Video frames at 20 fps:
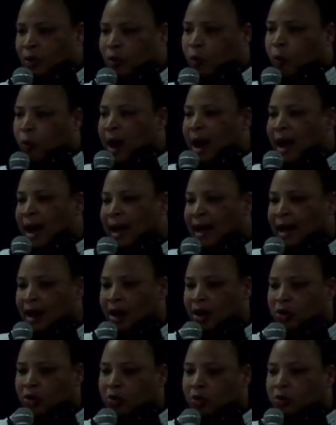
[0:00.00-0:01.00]
Why are
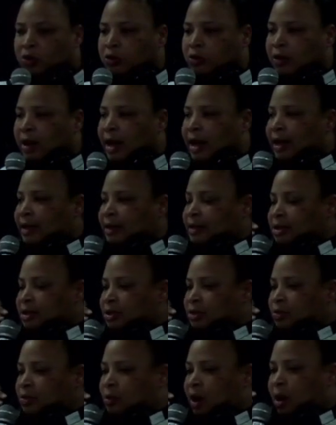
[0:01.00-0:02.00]
you trying
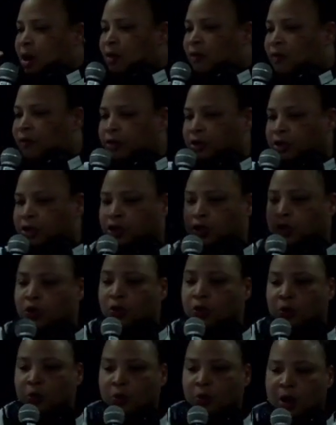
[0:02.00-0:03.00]
to
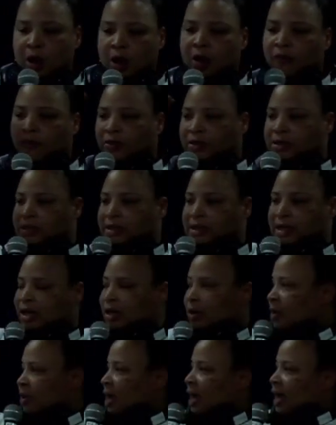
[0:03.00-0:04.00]
overstep,
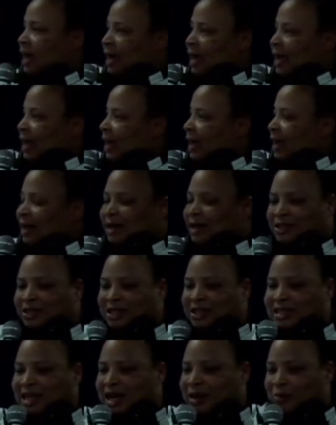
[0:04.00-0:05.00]

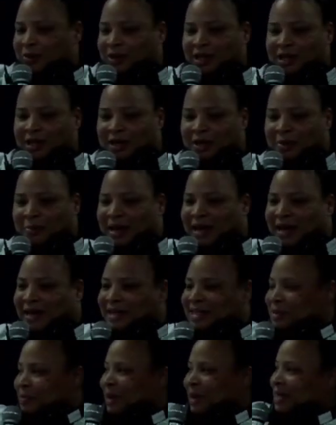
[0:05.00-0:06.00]
just like with the young man
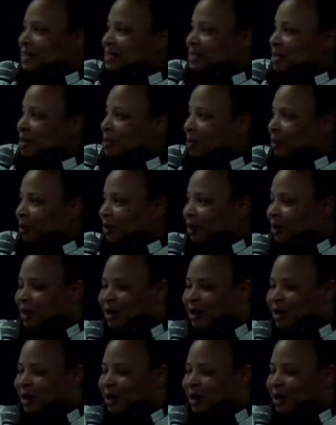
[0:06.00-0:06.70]
this past summer?